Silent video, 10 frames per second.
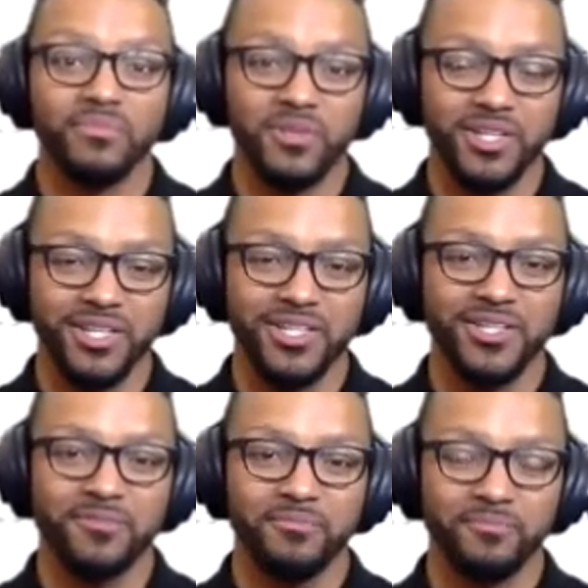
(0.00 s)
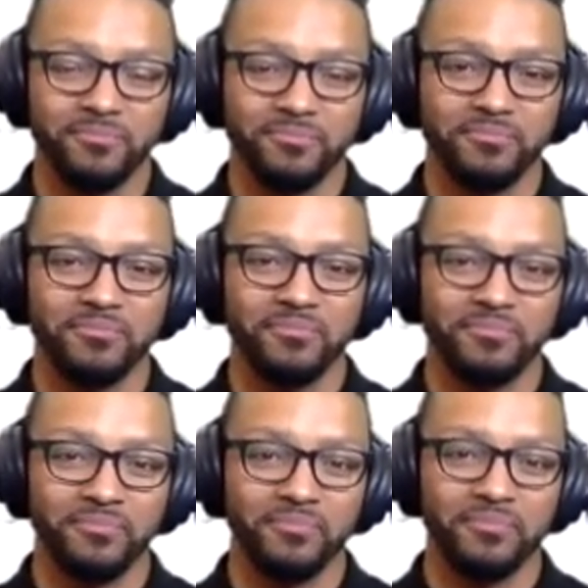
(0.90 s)

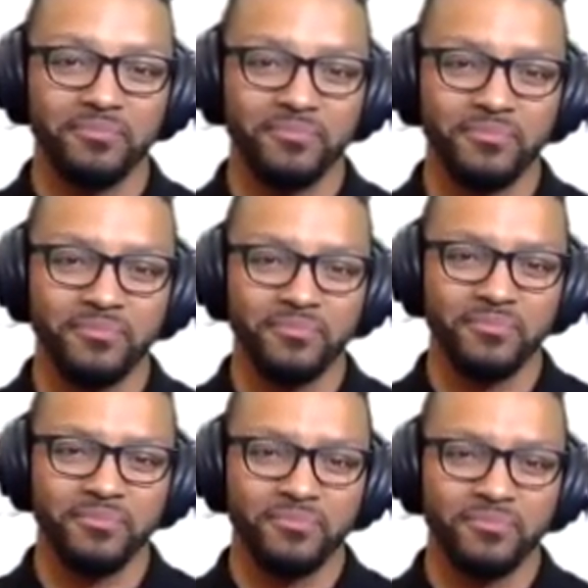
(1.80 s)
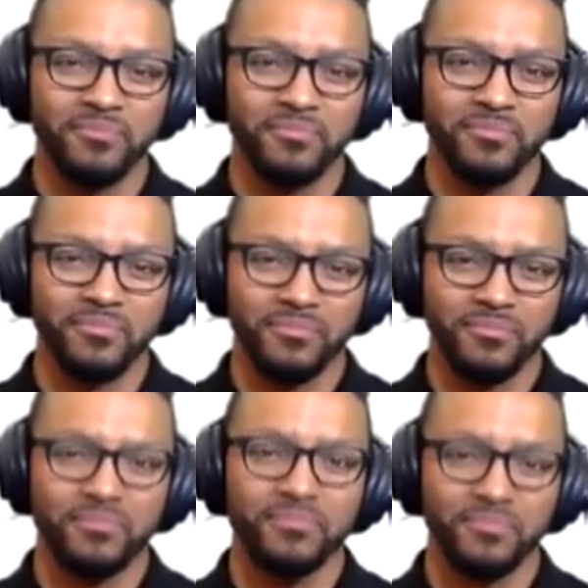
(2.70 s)

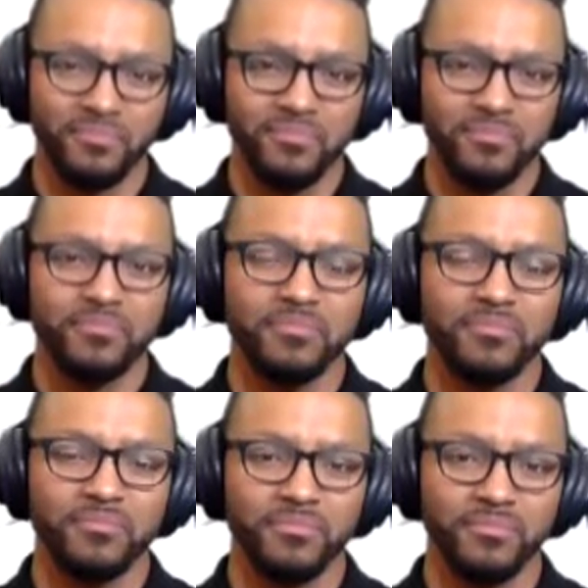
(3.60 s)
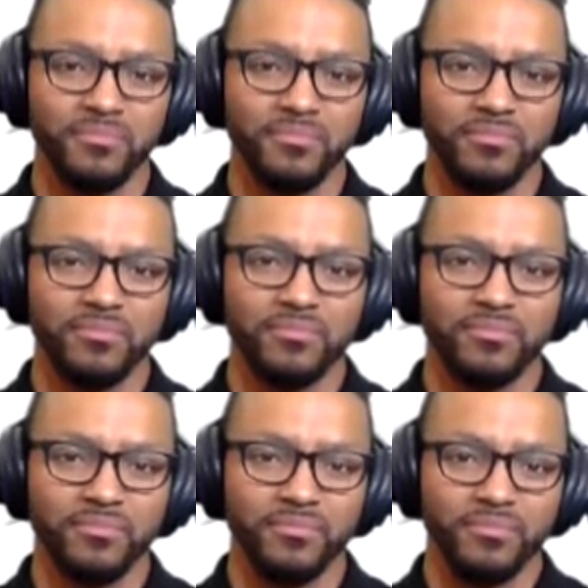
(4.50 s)

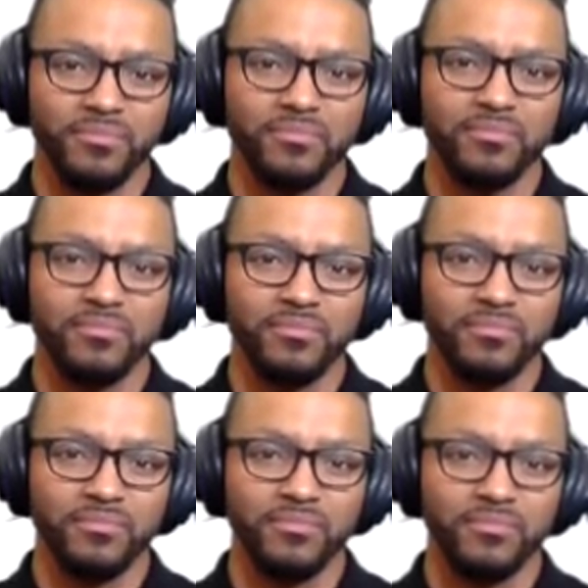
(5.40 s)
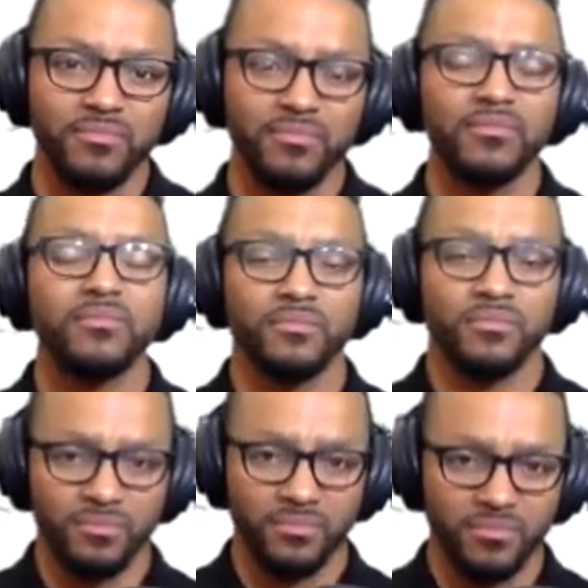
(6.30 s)

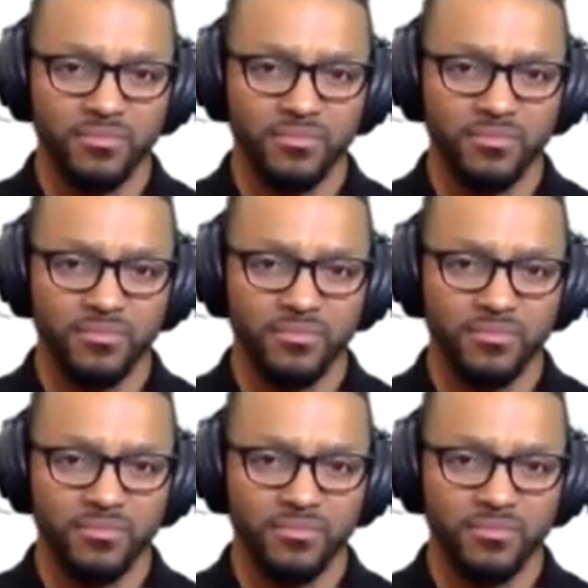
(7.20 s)
No words are spoken by the person on screen.